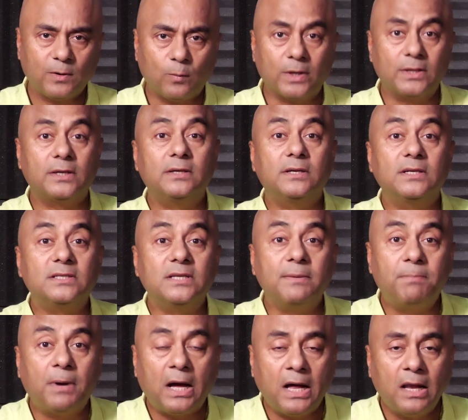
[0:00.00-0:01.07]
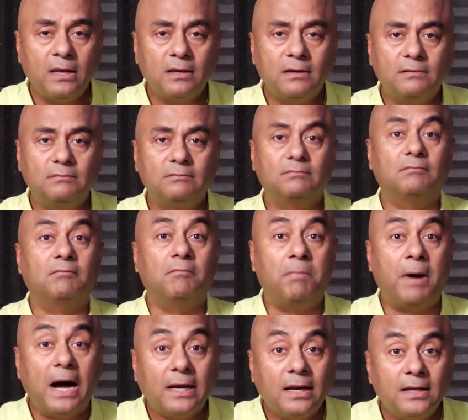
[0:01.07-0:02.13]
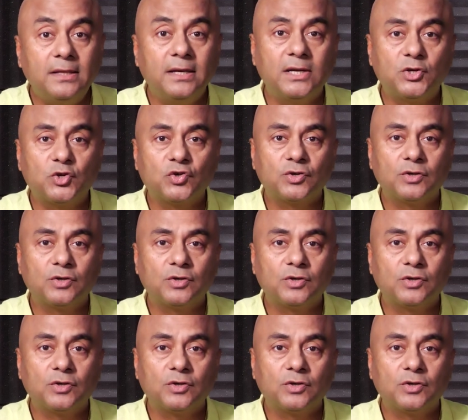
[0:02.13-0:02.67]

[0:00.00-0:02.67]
whether it is Nepal, Bangladesh,